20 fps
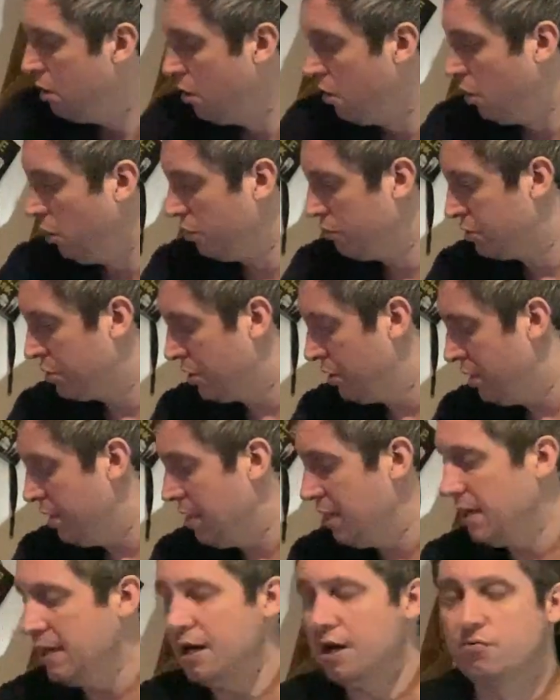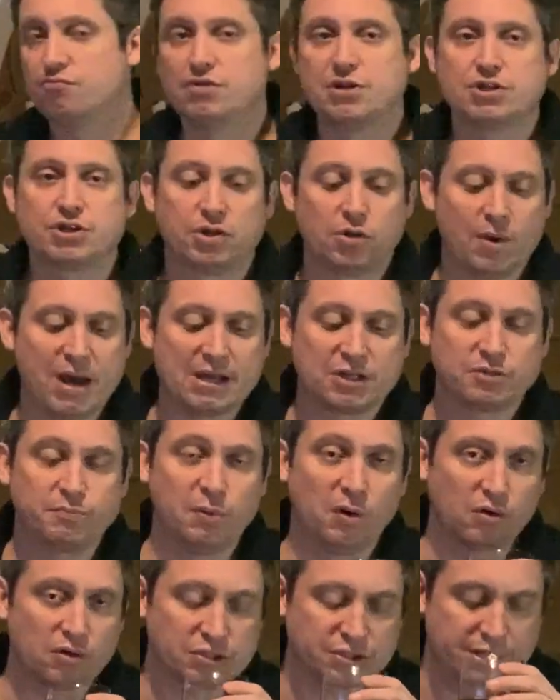Onto the original
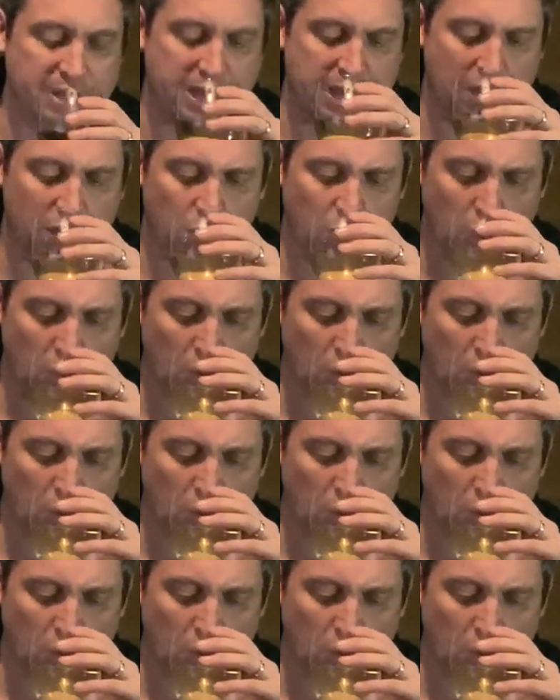Xbox now.